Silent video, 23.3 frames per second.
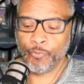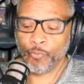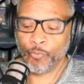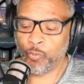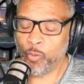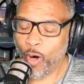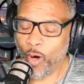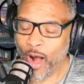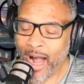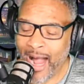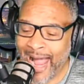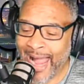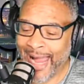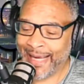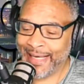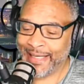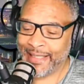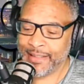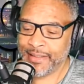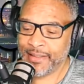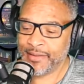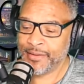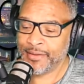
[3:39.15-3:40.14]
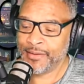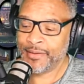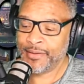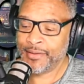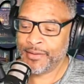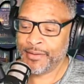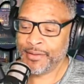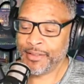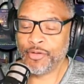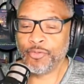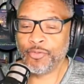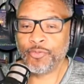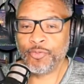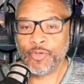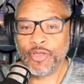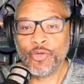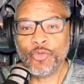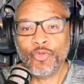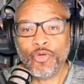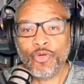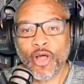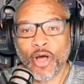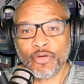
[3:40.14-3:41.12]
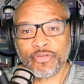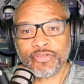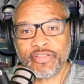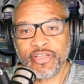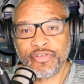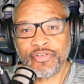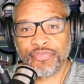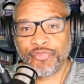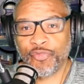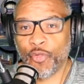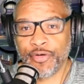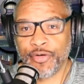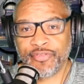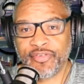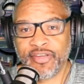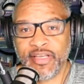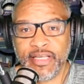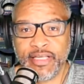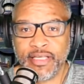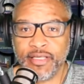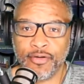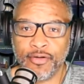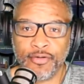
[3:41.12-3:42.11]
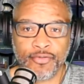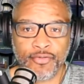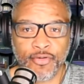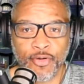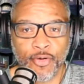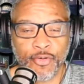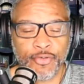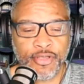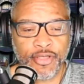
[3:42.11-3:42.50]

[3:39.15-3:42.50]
Why? You you know she's fourteen years old.